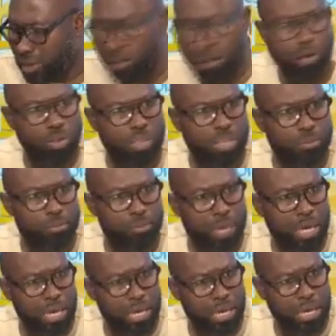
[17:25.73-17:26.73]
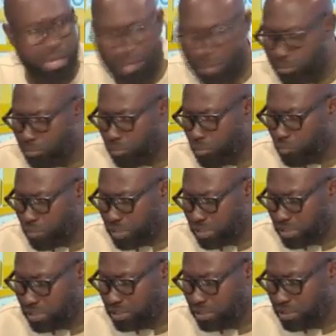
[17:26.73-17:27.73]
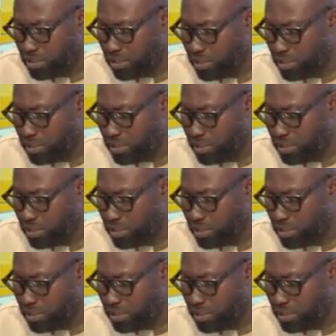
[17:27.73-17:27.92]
All the provisions.